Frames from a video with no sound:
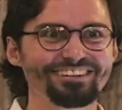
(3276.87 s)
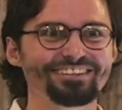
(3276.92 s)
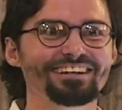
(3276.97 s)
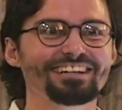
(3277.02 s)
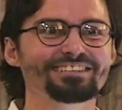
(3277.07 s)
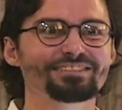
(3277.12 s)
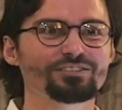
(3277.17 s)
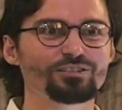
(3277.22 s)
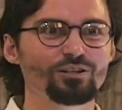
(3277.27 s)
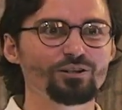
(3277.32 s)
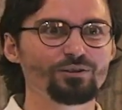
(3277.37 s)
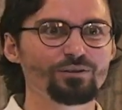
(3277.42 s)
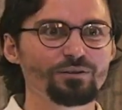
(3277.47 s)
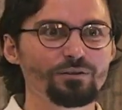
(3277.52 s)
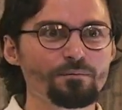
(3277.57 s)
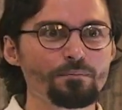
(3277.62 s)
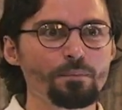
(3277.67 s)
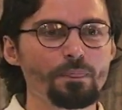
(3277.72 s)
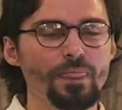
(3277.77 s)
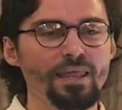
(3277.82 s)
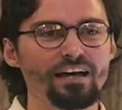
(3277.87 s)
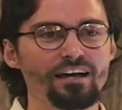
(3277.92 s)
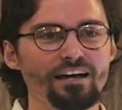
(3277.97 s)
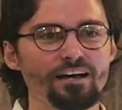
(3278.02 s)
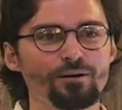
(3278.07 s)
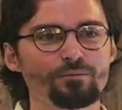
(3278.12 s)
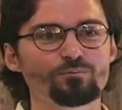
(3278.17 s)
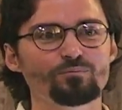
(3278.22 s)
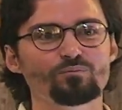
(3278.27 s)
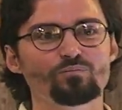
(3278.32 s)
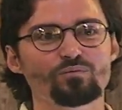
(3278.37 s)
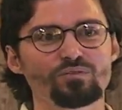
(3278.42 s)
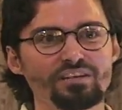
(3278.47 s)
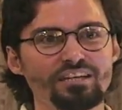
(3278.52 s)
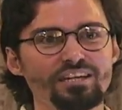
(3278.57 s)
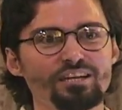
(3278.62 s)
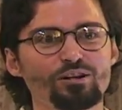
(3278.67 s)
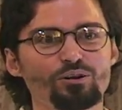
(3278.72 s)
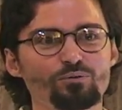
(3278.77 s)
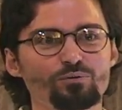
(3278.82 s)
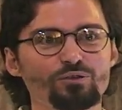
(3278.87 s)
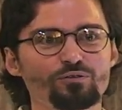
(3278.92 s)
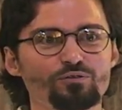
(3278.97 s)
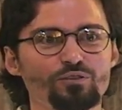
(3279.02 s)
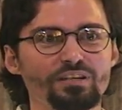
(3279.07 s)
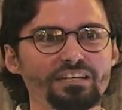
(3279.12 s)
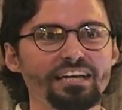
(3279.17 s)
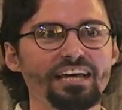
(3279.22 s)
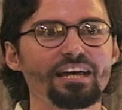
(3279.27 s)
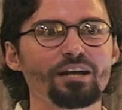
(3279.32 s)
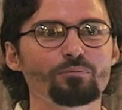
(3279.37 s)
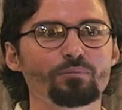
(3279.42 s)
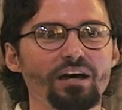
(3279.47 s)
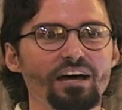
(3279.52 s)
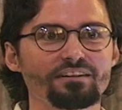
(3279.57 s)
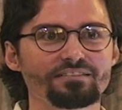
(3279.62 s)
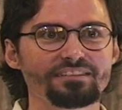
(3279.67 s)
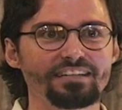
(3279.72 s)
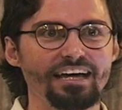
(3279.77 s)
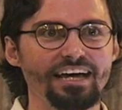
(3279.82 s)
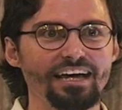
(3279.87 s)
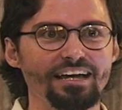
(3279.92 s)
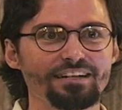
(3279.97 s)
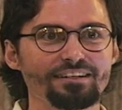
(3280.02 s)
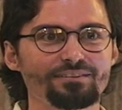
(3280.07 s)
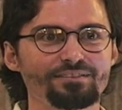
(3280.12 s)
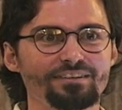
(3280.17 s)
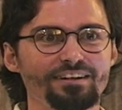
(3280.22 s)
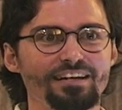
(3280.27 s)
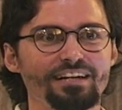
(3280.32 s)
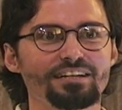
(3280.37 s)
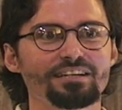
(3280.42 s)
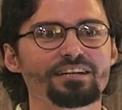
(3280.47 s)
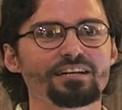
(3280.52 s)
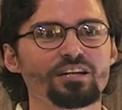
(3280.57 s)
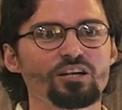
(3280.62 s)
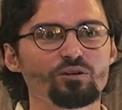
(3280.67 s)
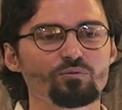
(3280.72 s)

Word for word: right? So um, here we forget about that, right?